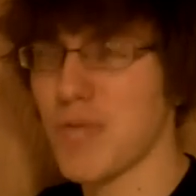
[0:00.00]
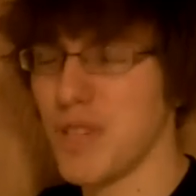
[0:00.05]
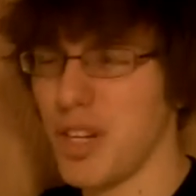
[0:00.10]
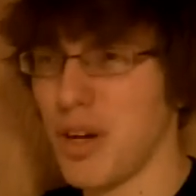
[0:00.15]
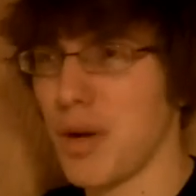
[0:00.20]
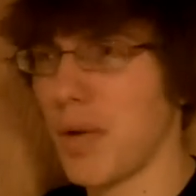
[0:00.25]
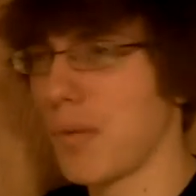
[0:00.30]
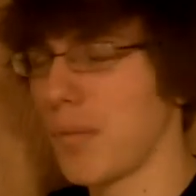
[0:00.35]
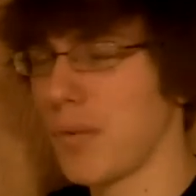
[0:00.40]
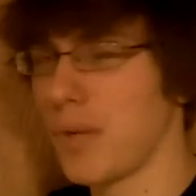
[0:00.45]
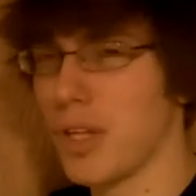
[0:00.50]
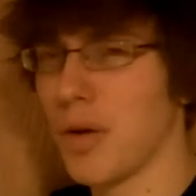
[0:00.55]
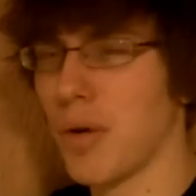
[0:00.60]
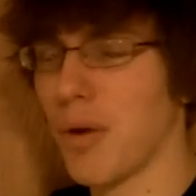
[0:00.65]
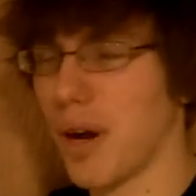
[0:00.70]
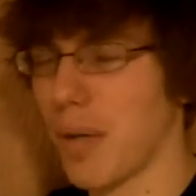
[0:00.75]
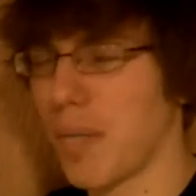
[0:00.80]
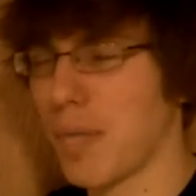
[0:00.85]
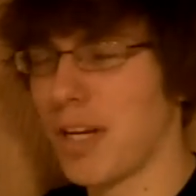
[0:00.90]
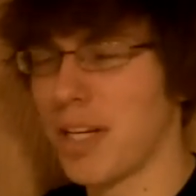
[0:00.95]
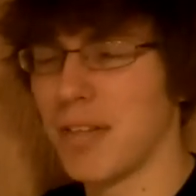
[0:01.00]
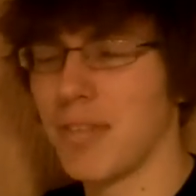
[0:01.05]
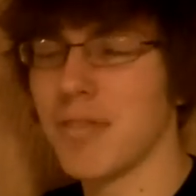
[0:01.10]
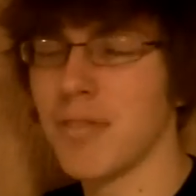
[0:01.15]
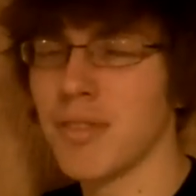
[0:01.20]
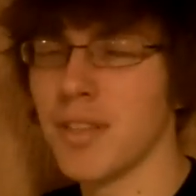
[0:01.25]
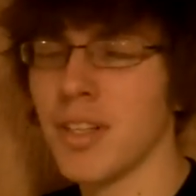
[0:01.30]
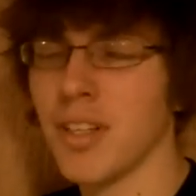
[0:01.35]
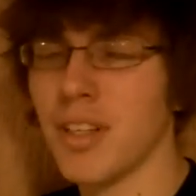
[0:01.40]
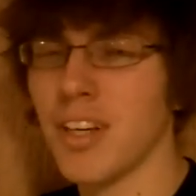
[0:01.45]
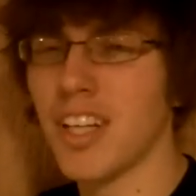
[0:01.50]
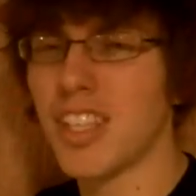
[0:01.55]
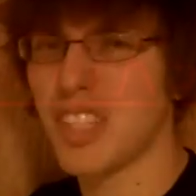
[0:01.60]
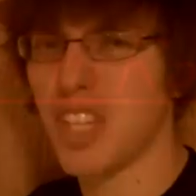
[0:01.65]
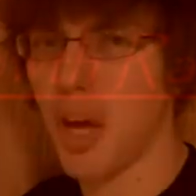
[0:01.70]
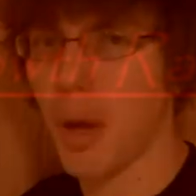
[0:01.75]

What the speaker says: You know what I mean. Let's go.